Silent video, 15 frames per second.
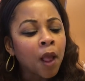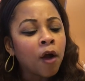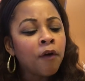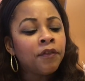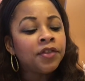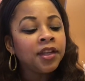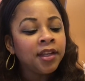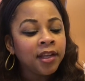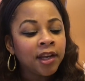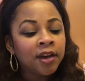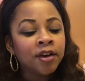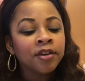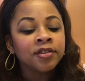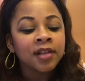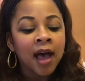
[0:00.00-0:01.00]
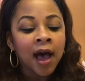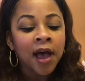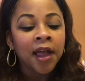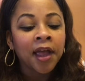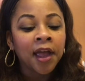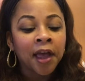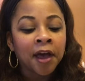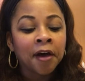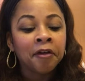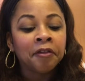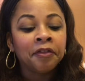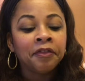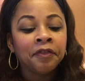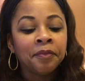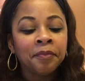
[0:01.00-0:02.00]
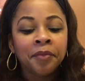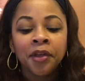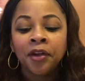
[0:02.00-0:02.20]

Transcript: Over the years, I have,